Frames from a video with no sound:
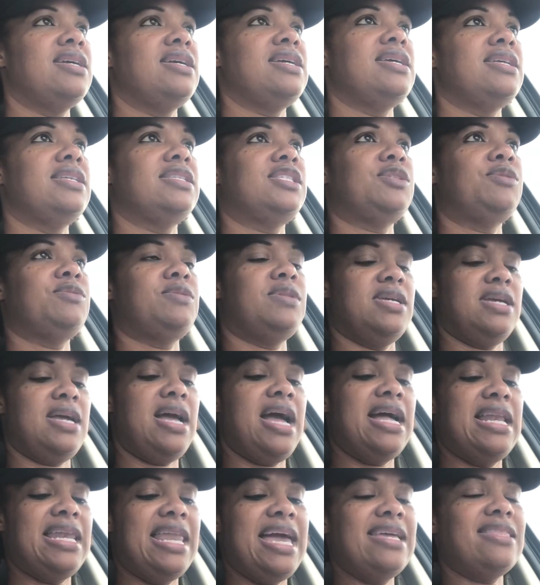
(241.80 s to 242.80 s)
It's,
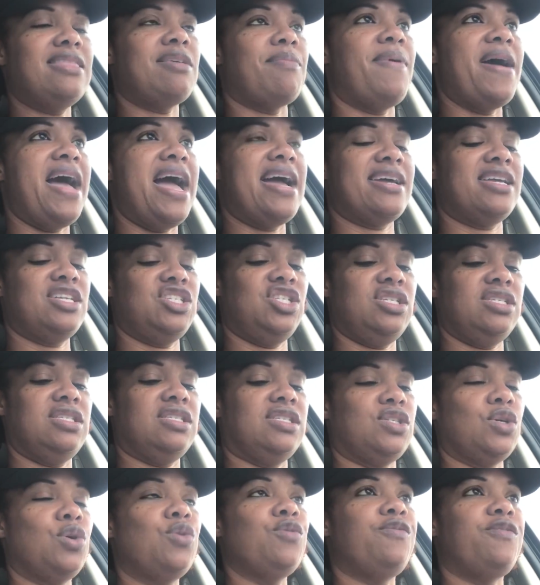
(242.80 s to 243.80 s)
I like the packaging
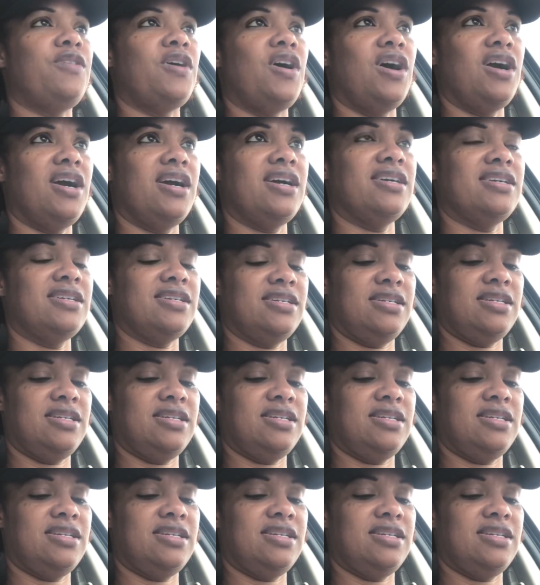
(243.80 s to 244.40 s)
so far.